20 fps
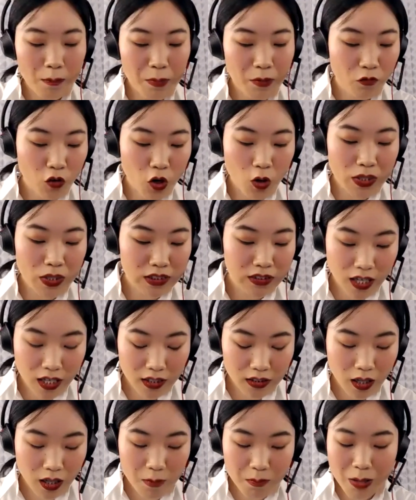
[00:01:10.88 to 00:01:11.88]
before we
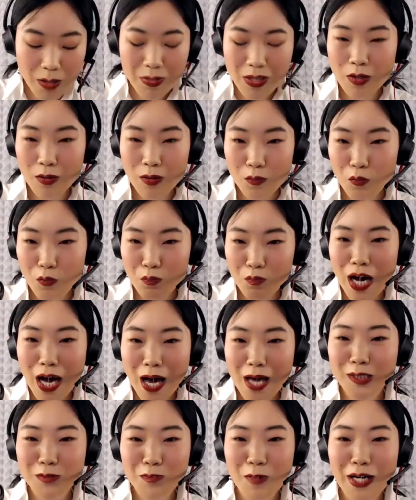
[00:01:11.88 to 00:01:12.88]
start, maybe
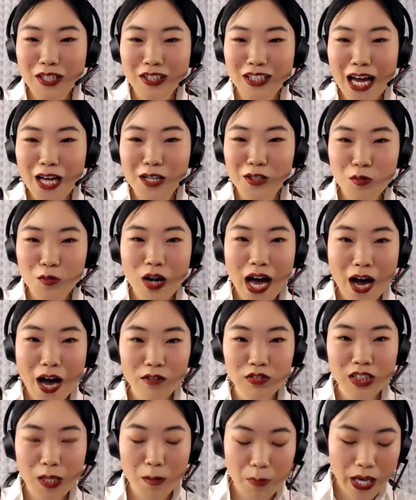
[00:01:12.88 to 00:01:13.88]
it's better that I do a
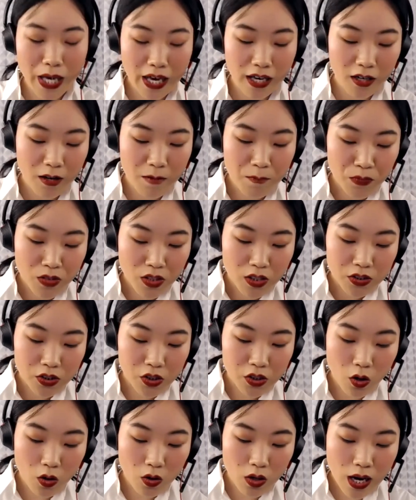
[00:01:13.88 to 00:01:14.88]
housekeeping.
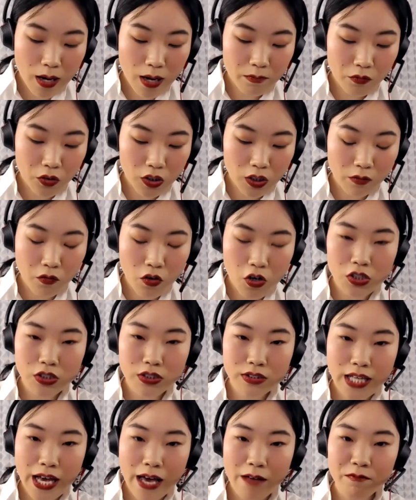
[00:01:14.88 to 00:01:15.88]
So for the
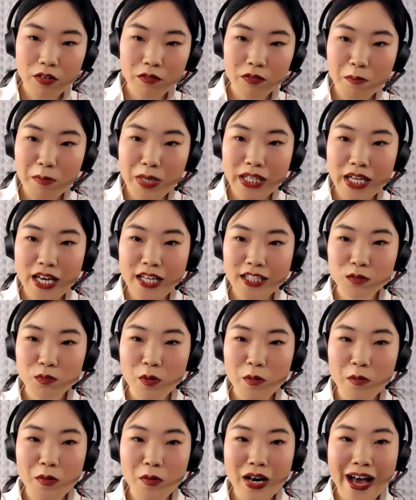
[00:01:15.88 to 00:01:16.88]
first 10-15 minutes,
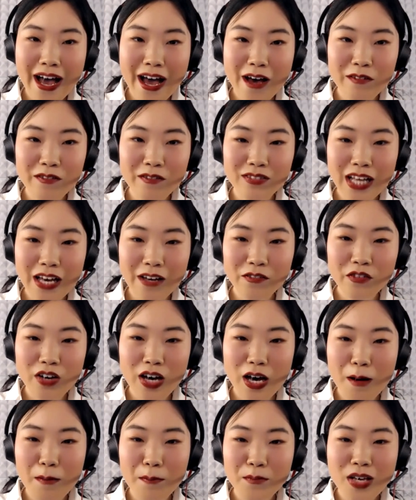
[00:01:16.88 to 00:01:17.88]
we will have Lev
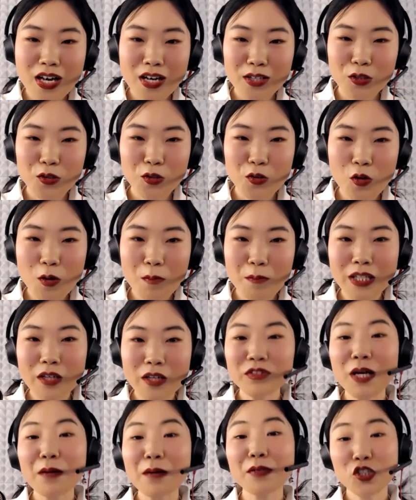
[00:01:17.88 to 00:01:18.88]
to do a bit
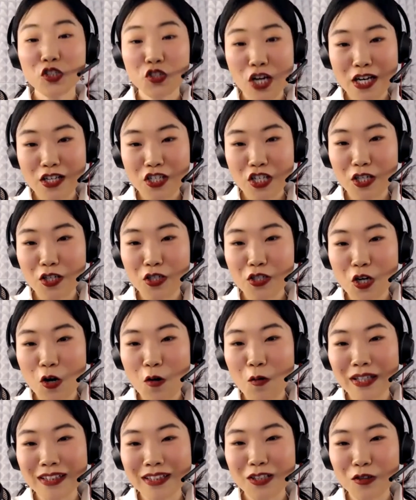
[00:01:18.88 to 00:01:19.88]
of demonstration to
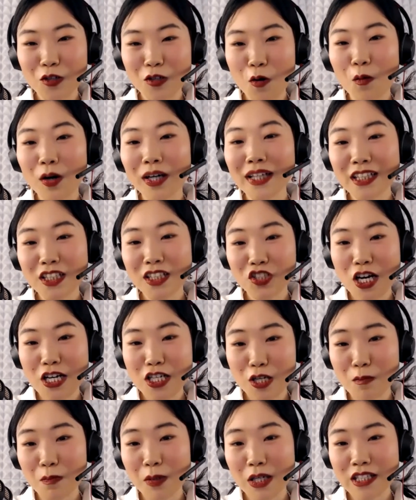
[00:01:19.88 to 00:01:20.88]
show us, you know, what is
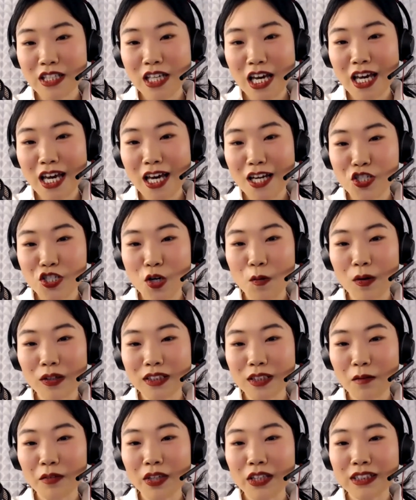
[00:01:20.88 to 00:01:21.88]
ChatGPT and show
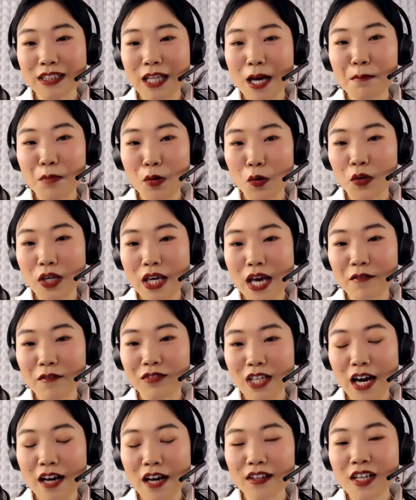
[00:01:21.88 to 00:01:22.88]
us some examples he
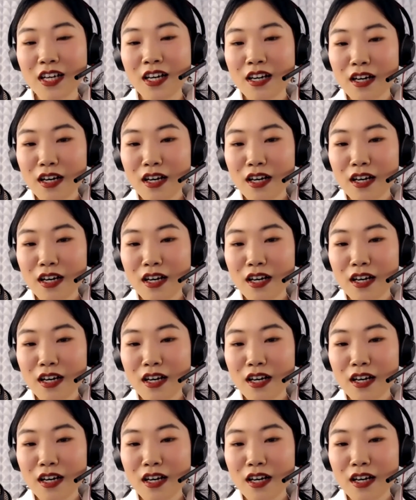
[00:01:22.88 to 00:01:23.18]
have done.